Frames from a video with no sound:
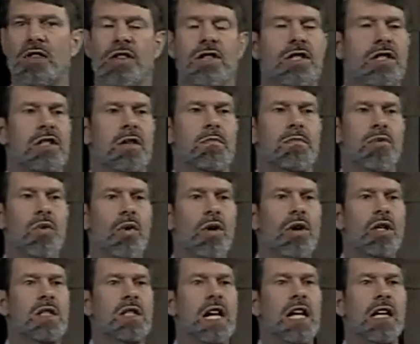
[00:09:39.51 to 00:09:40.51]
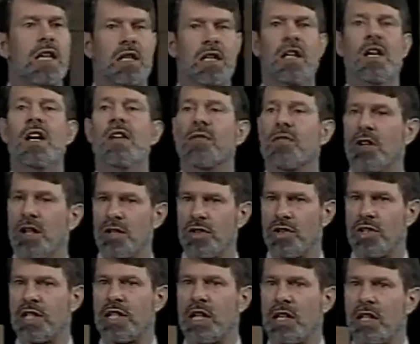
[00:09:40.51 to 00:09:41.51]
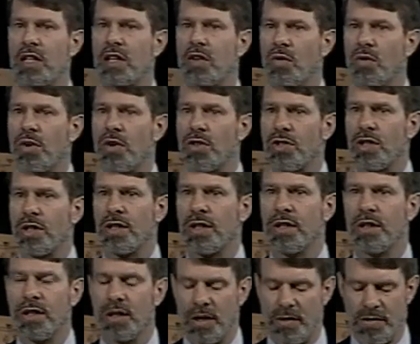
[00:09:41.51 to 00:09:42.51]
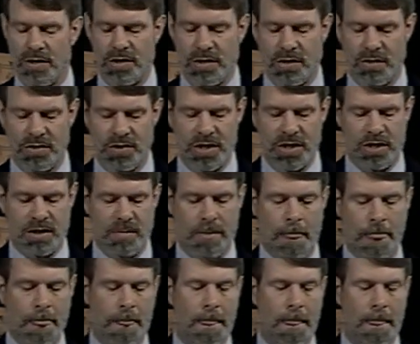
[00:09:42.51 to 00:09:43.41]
This is important data for understanding the origin of the solar system.